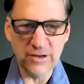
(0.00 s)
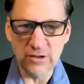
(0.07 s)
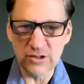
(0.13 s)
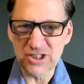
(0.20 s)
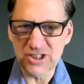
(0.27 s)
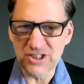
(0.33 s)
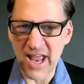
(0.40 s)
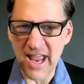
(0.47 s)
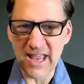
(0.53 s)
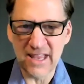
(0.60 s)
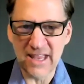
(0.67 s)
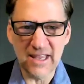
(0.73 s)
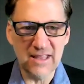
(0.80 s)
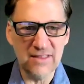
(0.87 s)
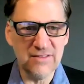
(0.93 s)
you're
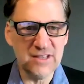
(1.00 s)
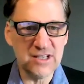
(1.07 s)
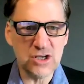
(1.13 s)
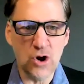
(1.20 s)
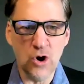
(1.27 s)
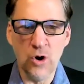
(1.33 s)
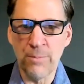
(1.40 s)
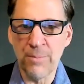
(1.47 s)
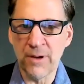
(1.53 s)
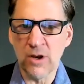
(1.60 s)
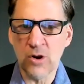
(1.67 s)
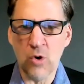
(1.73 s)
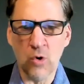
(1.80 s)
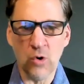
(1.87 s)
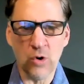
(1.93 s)
staying in this
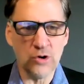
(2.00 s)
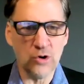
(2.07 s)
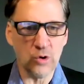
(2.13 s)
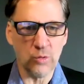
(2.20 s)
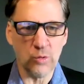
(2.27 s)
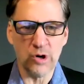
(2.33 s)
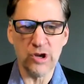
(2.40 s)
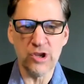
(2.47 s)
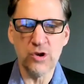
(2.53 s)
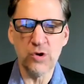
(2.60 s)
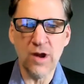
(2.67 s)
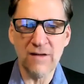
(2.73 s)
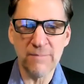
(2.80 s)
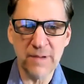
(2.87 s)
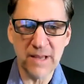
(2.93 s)
open corridor where you
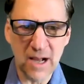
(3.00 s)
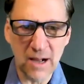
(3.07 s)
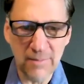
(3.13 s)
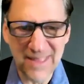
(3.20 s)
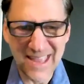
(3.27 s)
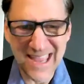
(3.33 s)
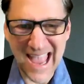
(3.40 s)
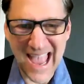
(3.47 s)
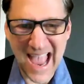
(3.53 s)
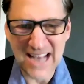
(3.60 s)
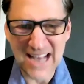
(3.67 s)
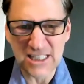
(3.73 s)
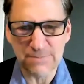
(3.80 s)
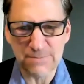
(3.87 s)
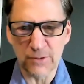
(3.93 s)
have become the
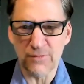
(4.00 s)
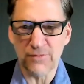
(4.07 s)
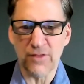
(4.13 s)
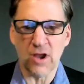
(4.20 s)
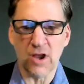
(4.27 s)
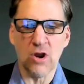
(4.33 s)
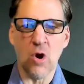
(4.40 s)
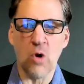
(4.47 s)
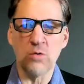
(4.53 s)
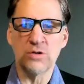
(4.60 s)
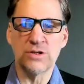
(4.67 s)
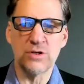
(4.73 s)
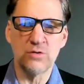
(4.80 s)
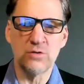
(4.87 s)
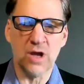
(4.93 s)
expert, the go
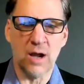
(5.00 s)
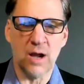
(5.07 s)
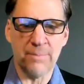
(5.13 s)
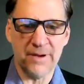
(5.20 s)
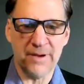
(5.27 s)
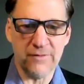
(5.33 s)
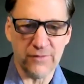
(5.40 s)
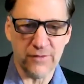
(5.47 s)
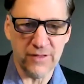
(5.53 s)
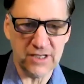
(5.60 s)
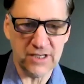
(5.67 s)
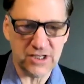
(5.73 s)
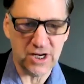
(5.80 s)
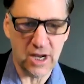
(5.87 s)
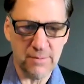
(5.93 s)
to company for
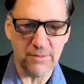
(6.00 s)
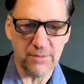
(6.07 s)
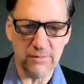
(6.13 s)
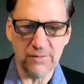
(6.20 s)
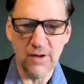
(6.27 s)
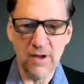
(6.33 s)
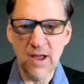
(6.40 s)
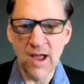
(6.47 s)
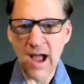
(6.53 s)
this type of